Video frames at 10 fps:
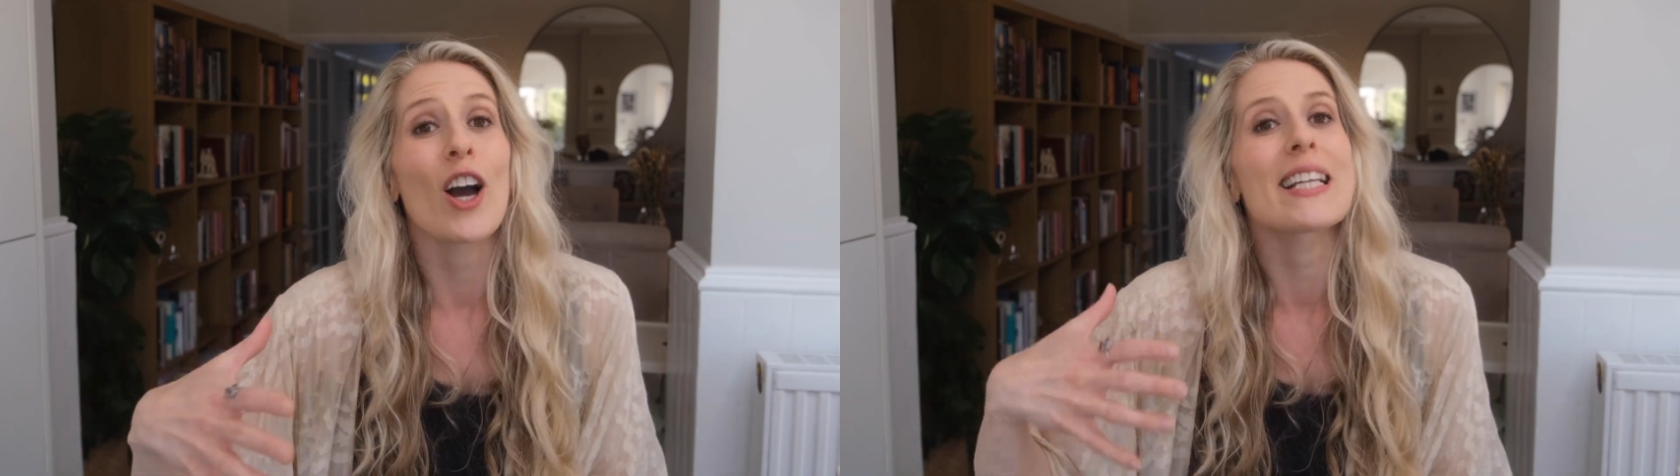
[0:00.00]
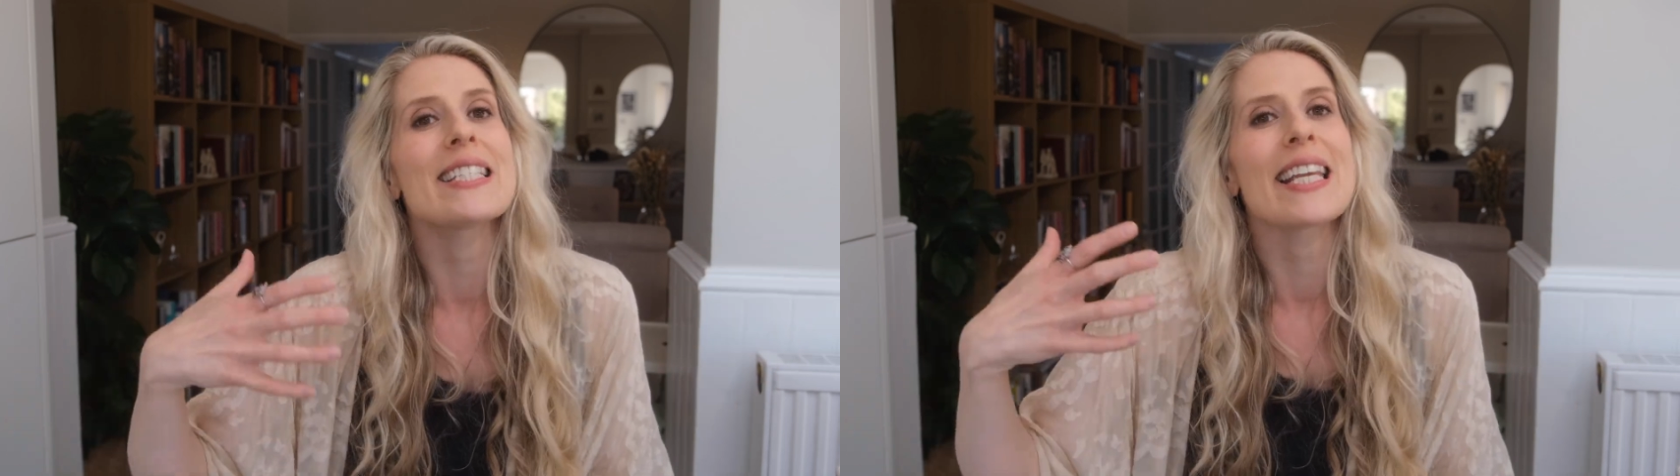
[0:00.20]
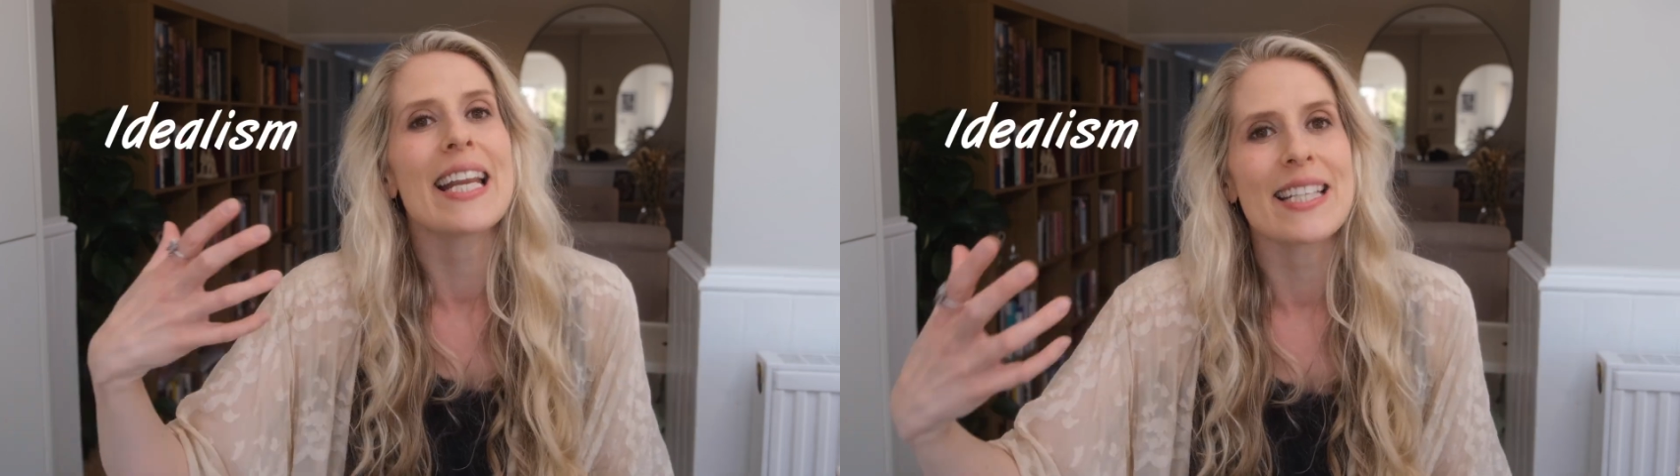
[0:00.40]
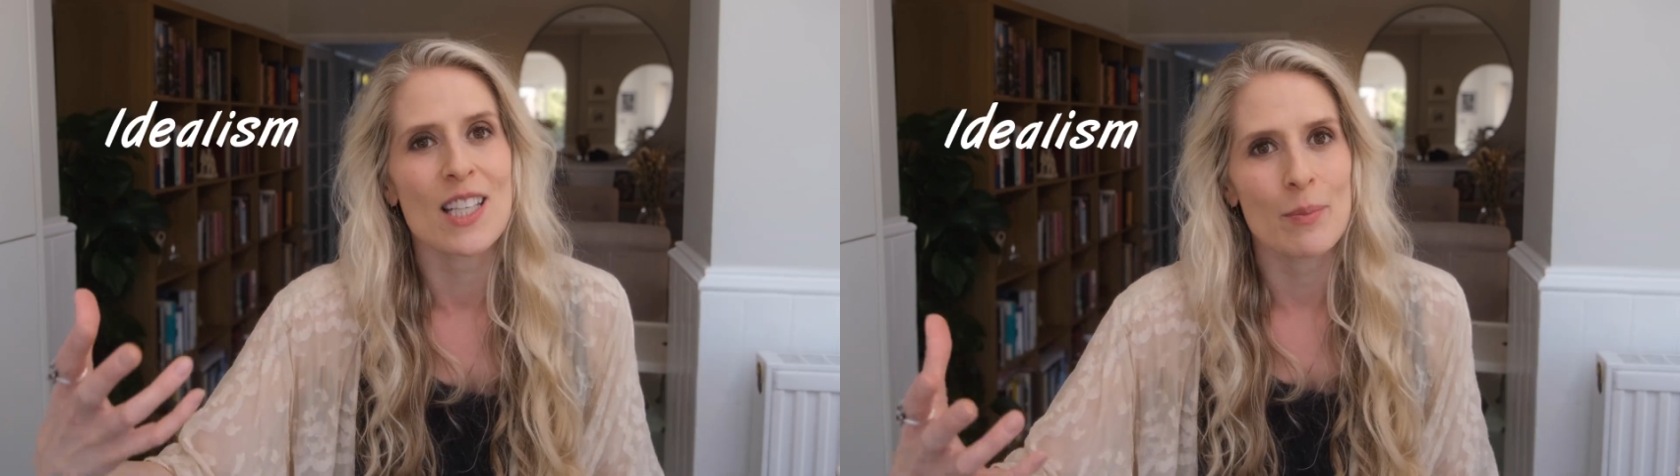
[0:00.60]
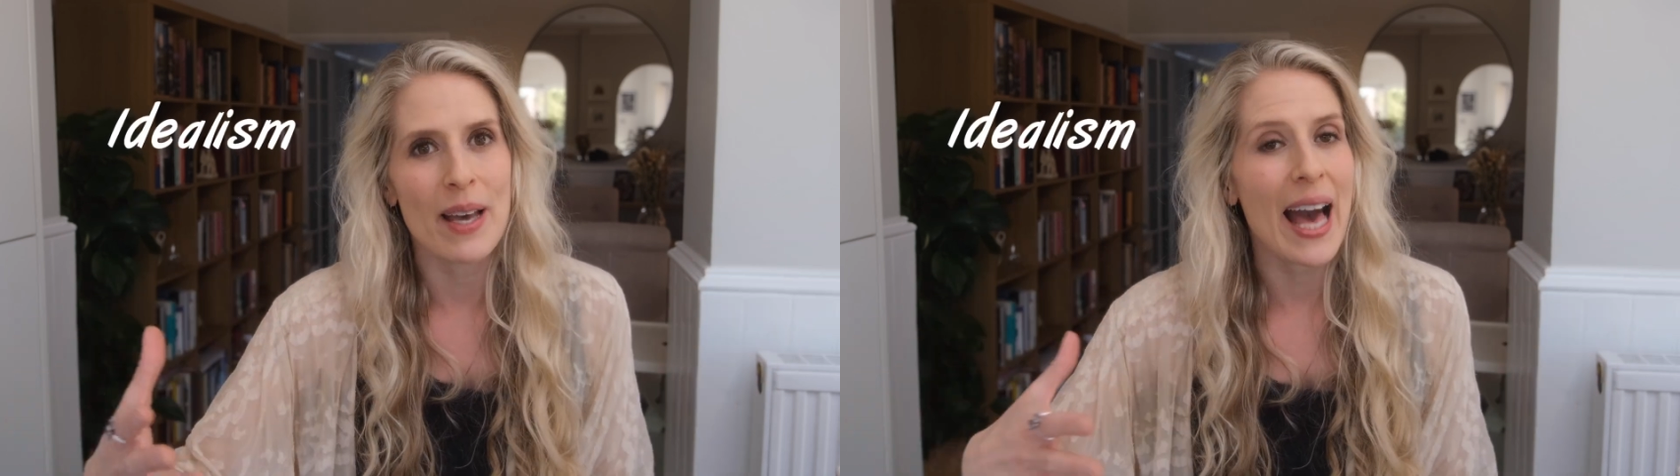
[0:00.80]

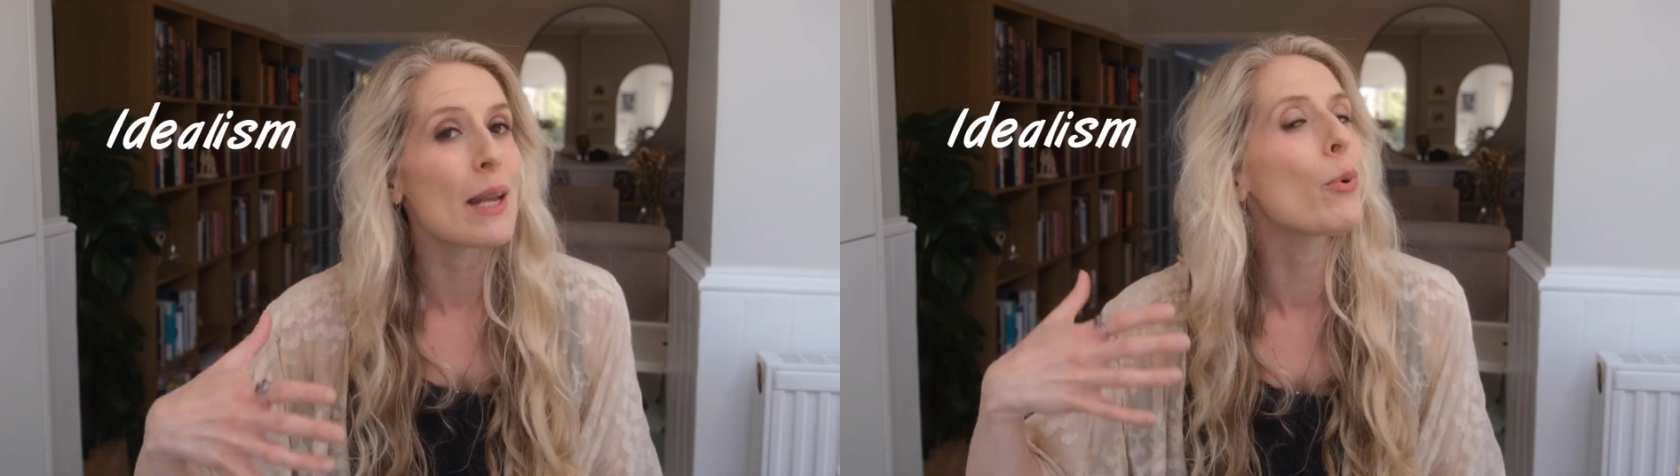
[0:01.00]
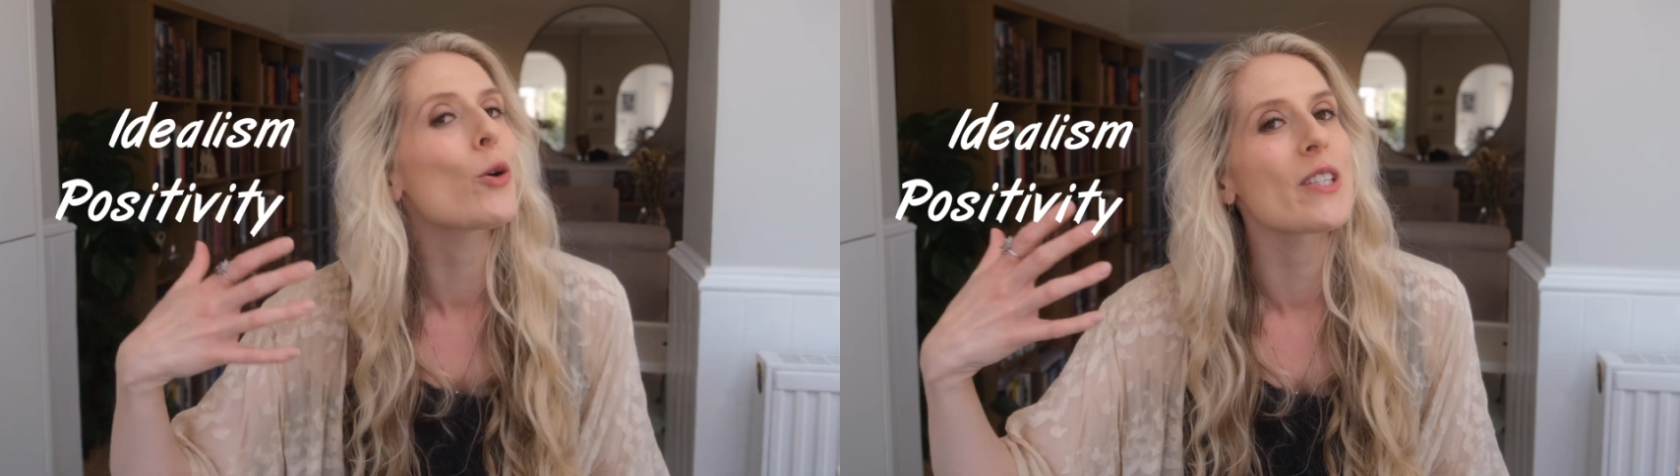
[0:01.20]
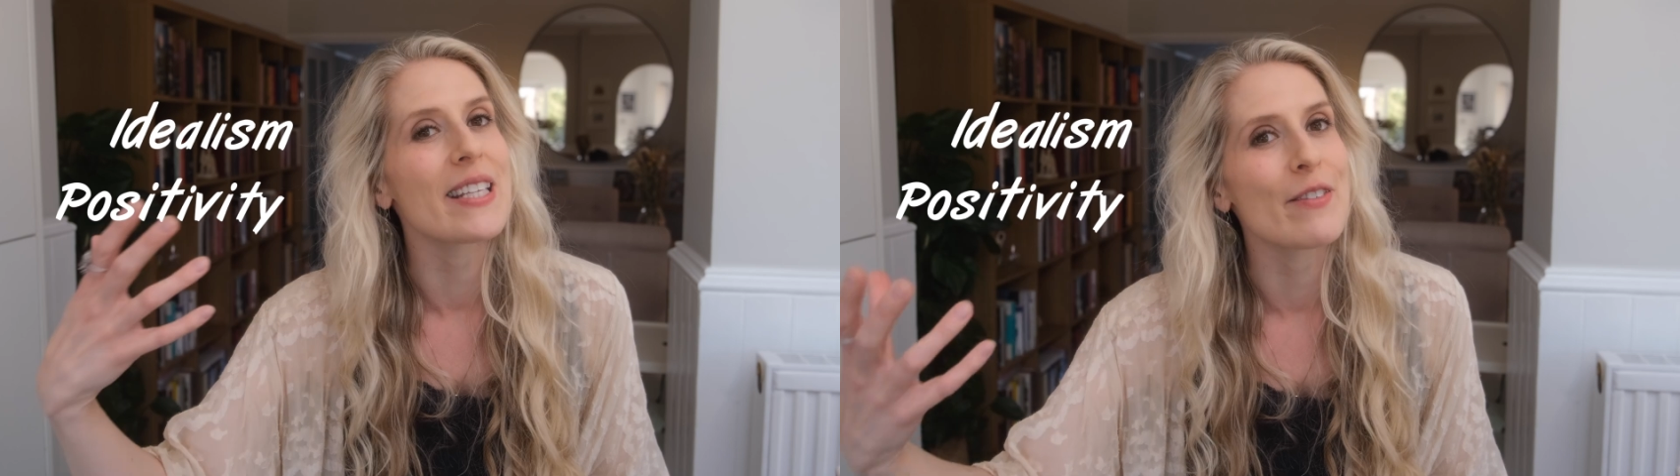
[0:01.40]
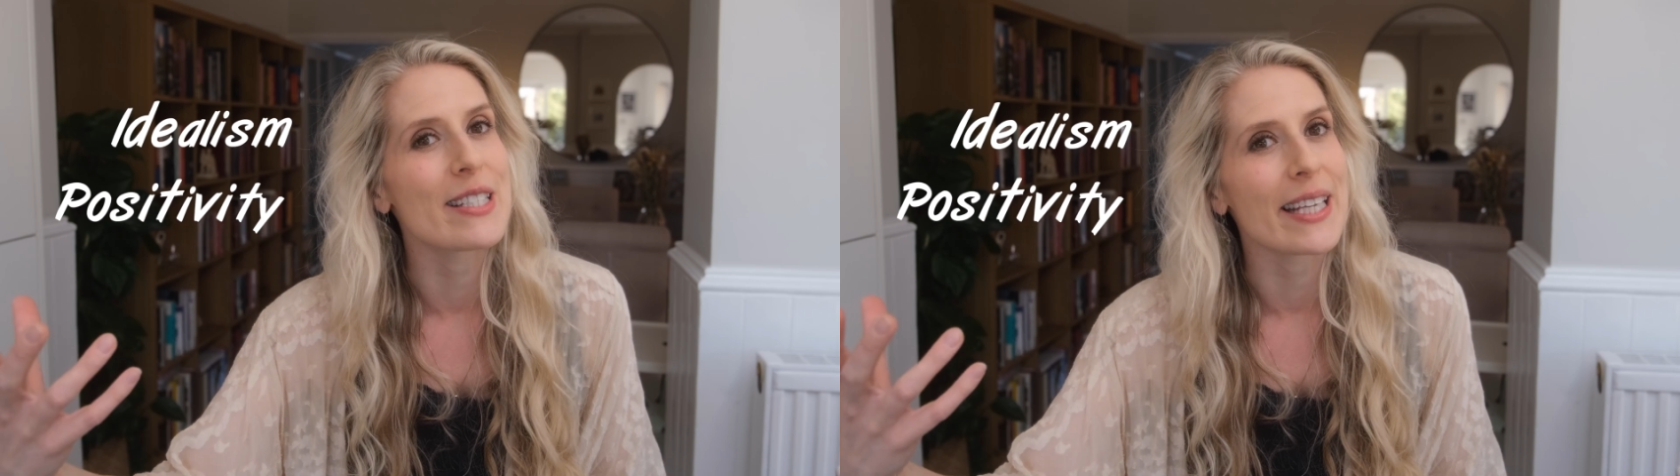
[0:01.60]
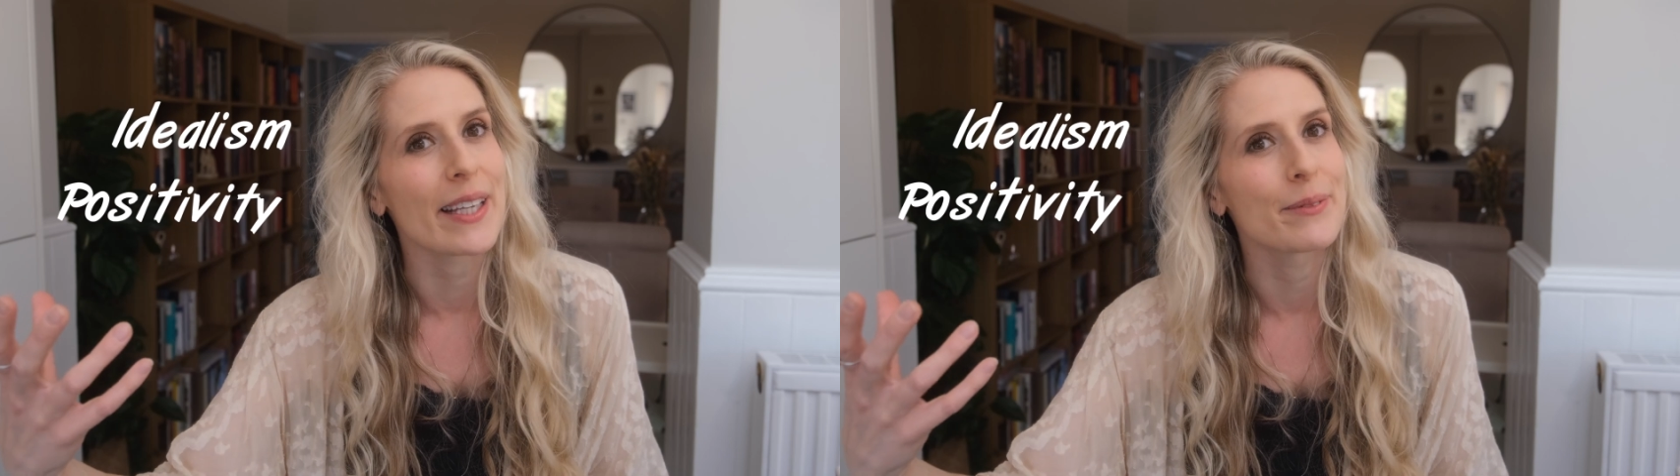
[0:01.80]
idealism and
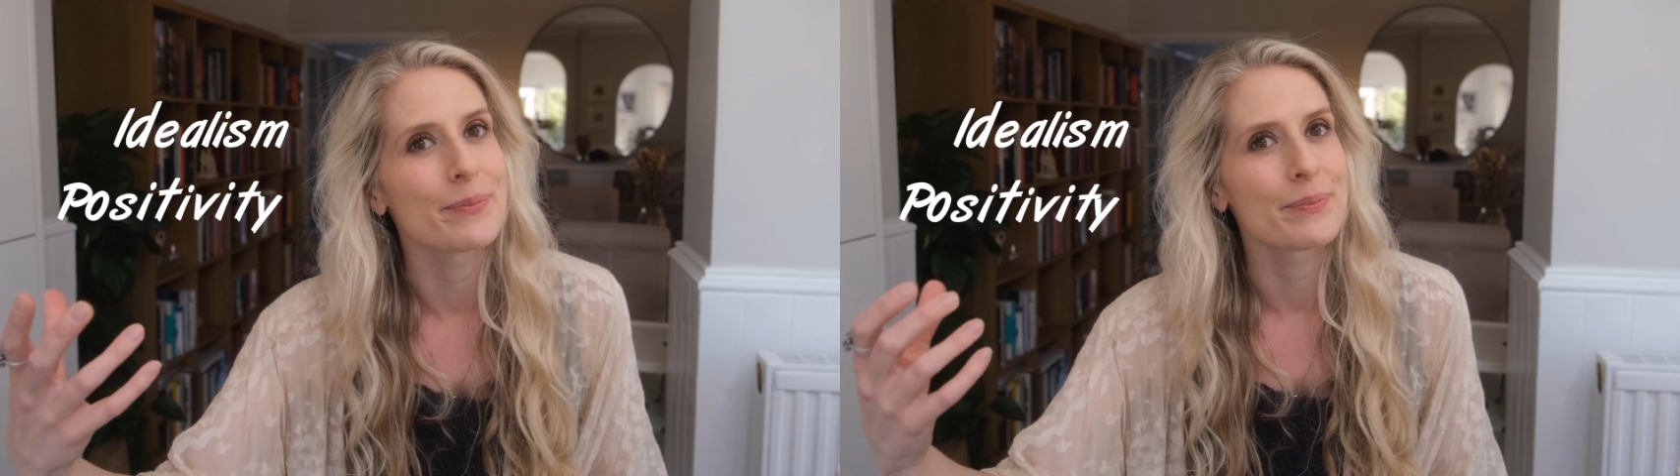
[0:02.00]
positivity.